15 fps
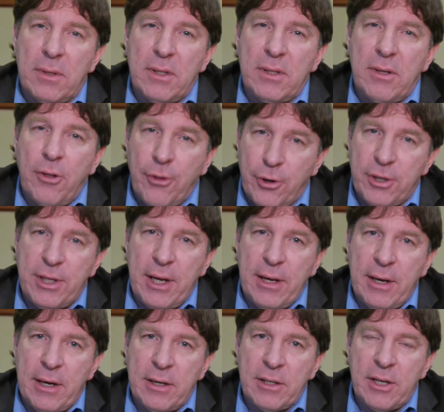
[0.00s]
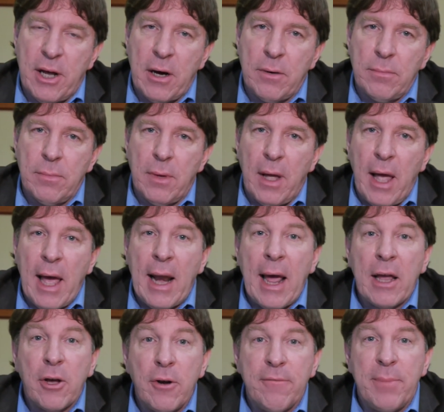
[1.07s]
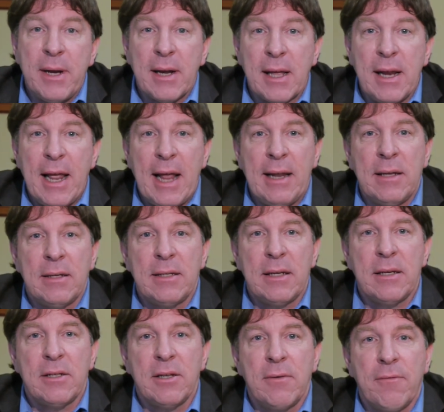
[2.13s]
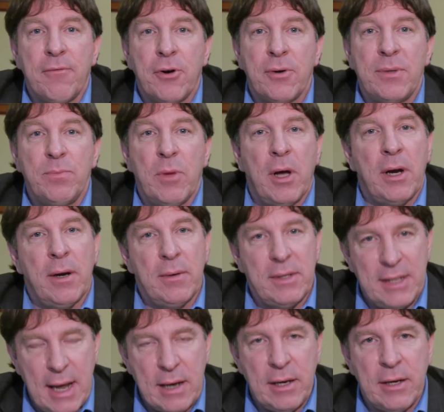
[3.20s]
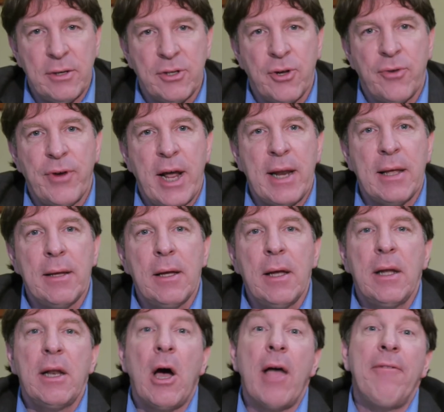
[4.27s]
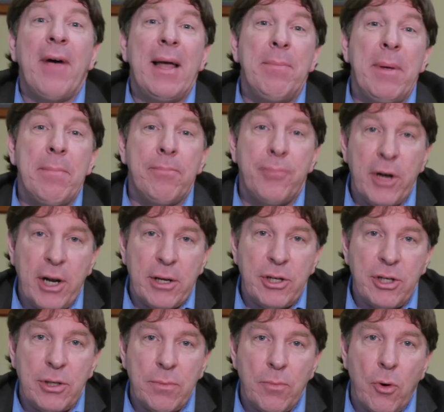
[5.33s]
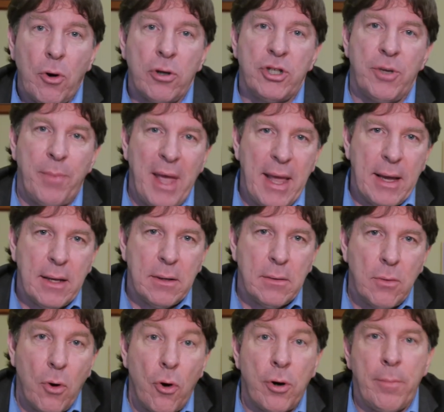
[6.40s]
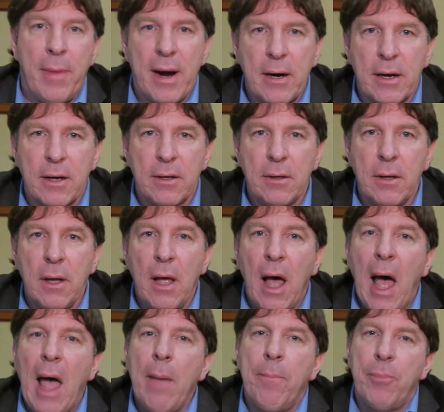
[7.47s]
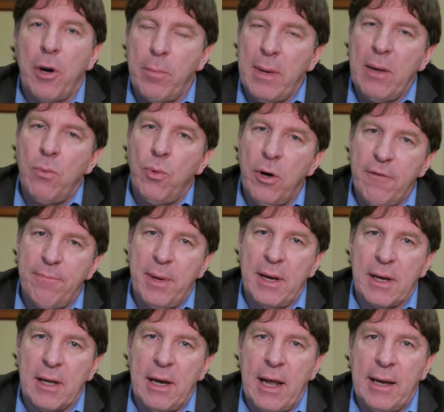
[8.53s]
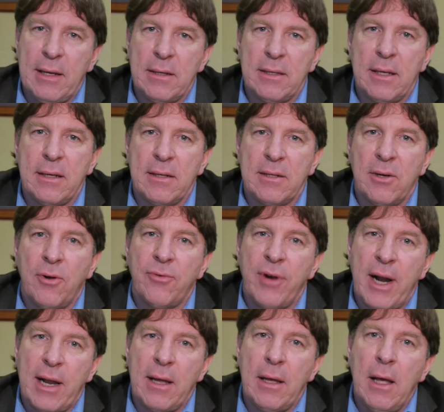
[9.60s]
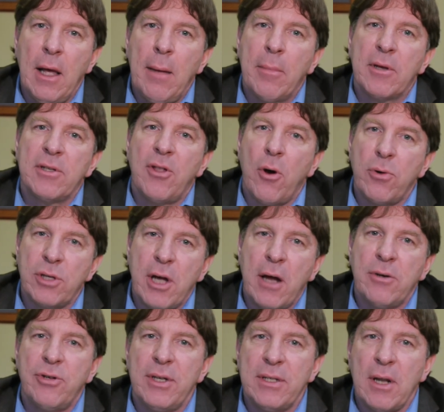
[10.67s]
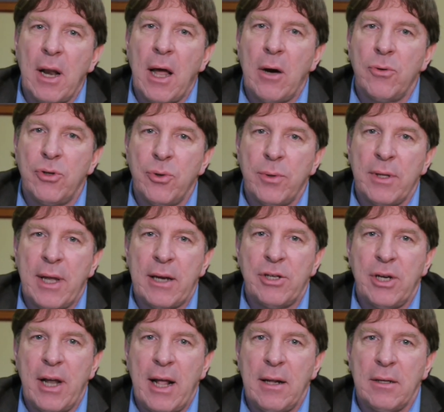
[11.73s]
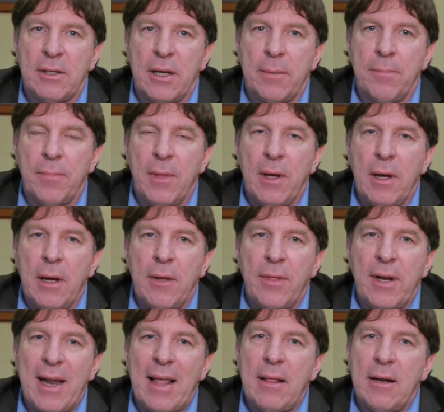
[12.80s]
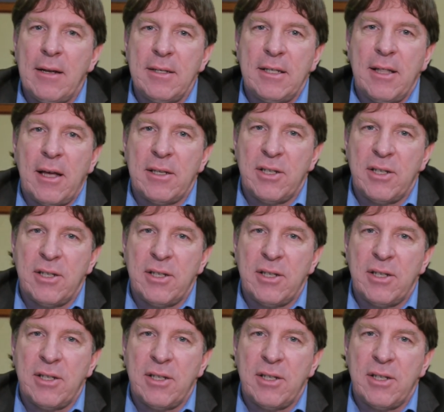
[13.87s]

13 years now, and I could have been a Canadian citizen for 10 years already. Now, if I'd been British or Jamaican or American, I probably would have been a Canadian citizen already, because those countries allow dual nationality. The Netherlands does